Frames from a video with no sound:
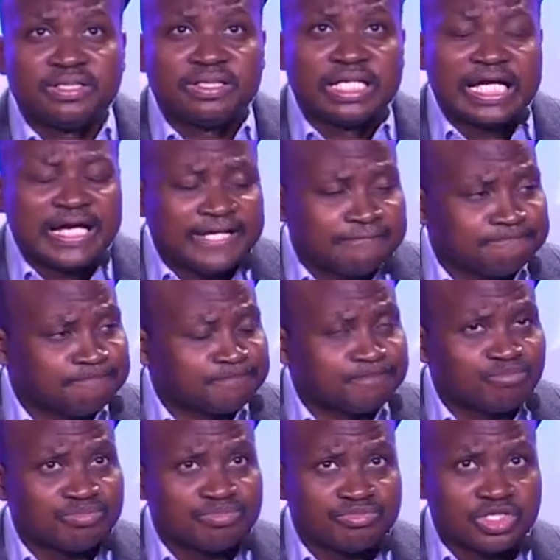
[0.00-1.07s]
online
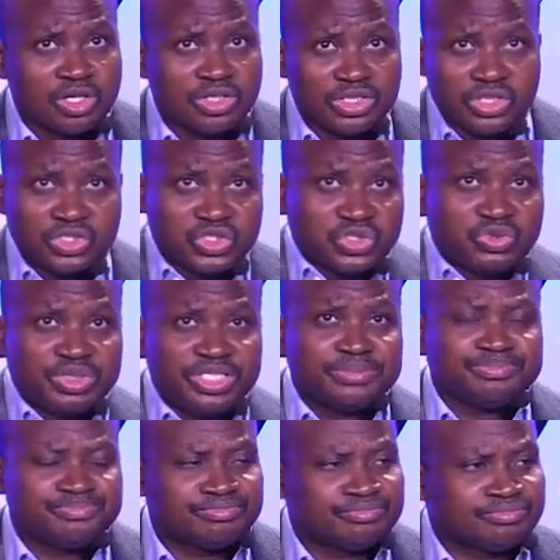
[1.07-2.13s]
on your screen.